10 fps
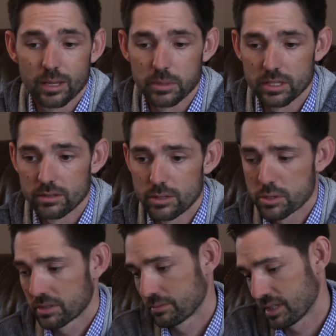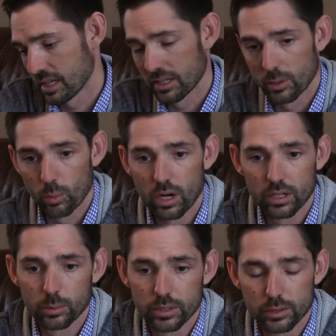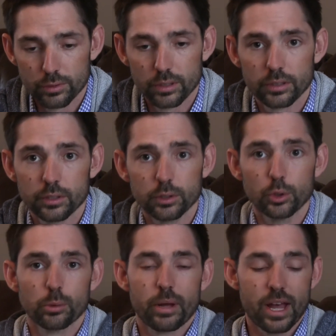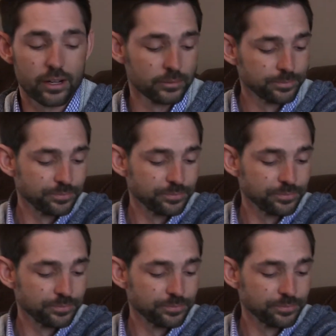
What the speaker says: I mean, you can see it in the water when you're reeling your lure back.